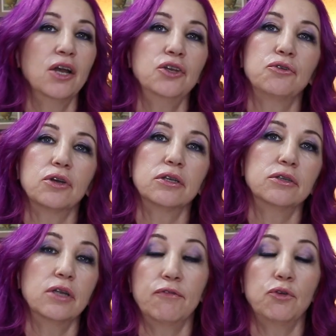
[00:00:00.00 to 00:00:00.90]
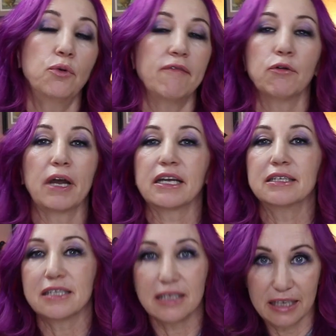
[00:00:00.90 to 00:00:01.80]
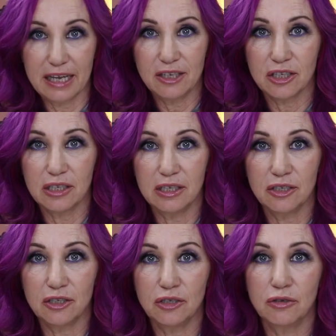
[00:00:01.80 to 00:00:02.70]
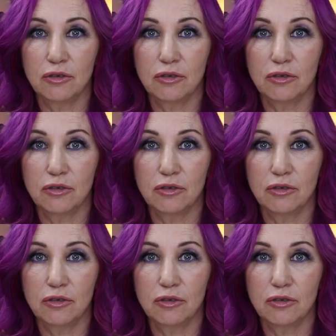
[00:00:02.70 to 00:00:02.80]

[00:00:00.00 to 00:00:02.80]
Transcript: You could, if you have a reconciliation issue,